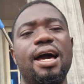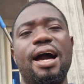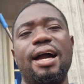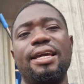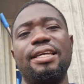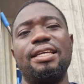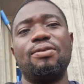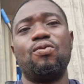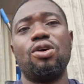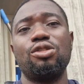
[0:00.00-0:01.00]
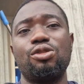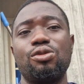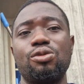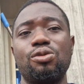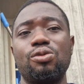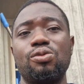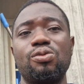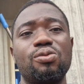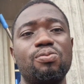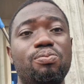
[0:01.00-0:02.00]
i want to
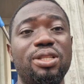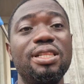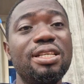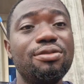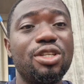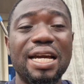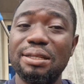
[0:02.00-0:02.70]
believe you